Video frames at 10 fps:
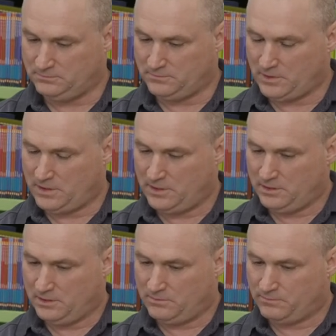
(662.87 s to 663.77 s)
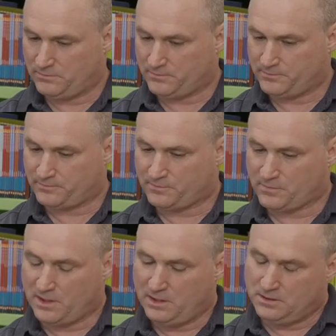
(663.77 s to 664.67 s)

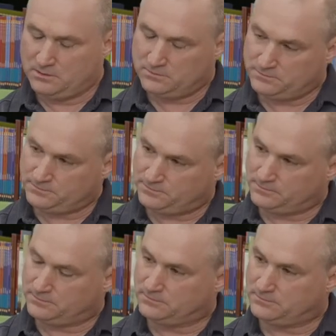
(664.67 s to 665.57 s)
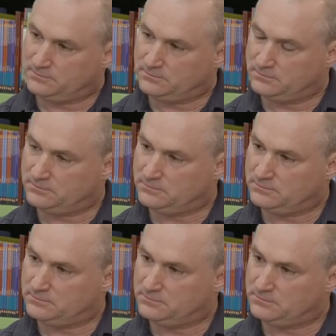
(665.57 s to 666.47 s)

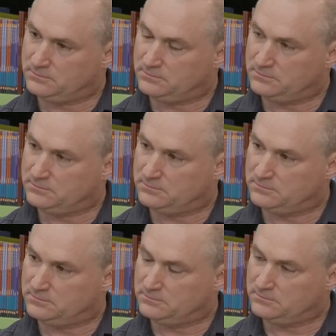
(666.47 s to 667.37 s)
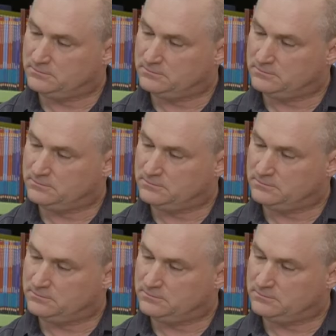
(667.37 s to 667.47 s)
[no speech]